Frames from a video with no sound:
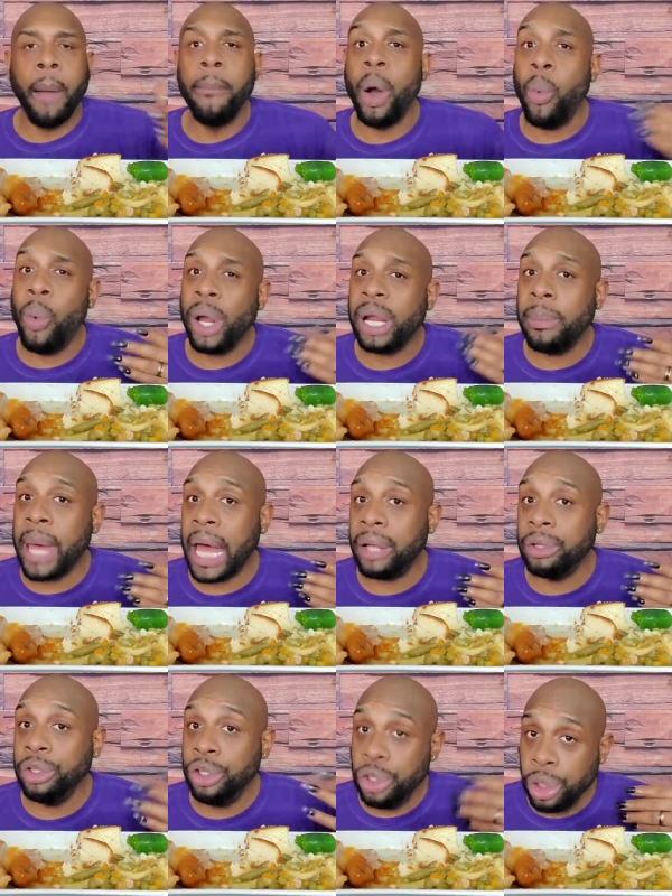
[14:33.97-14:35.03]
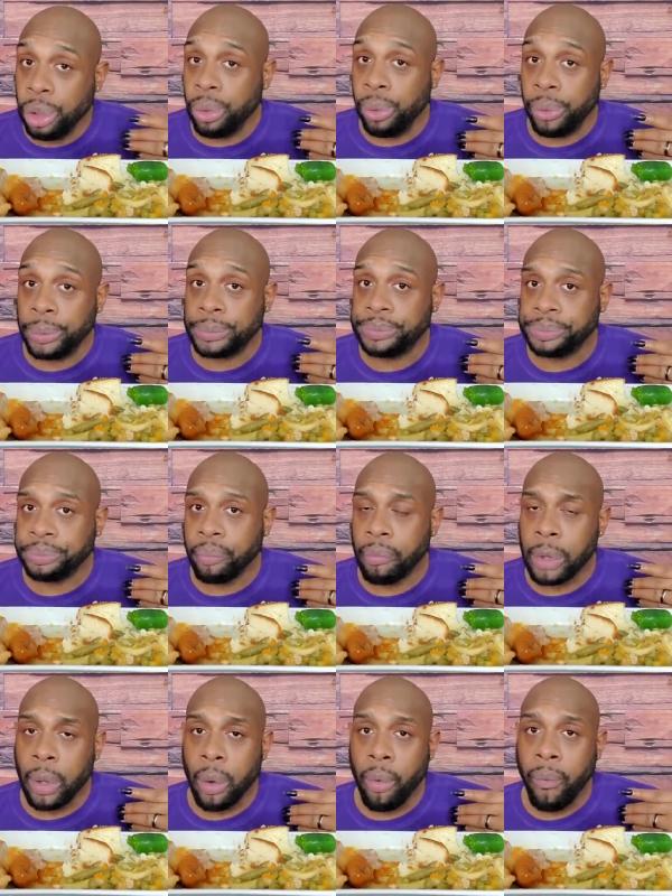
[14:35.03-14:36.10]
But what about you?
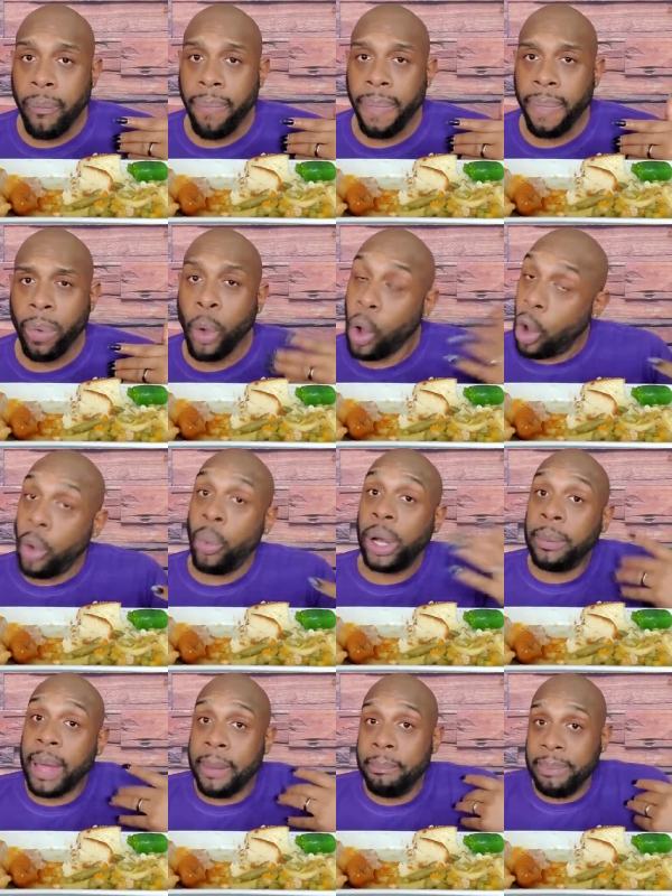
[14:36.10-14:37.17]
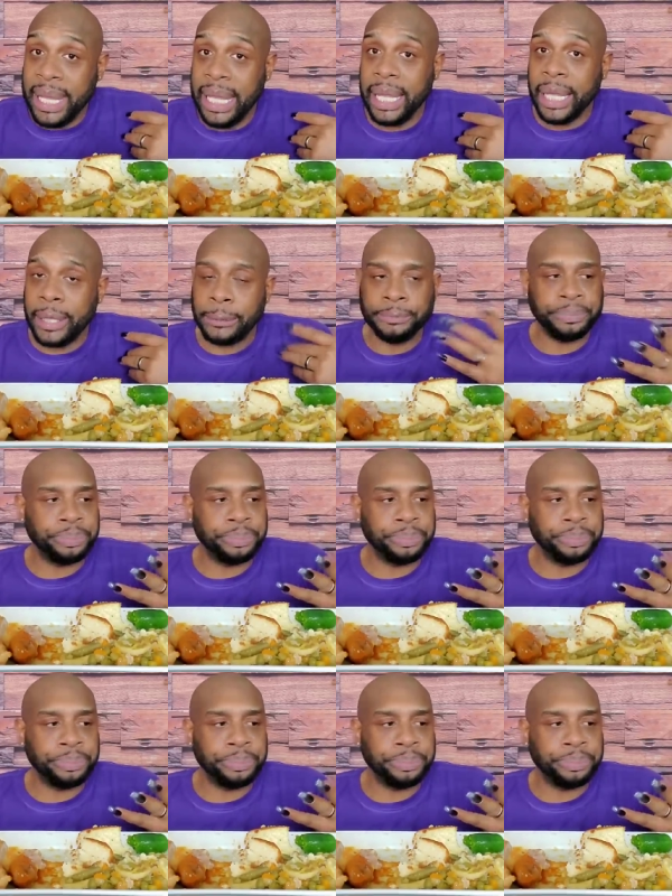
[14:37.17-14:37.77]
Or what about me?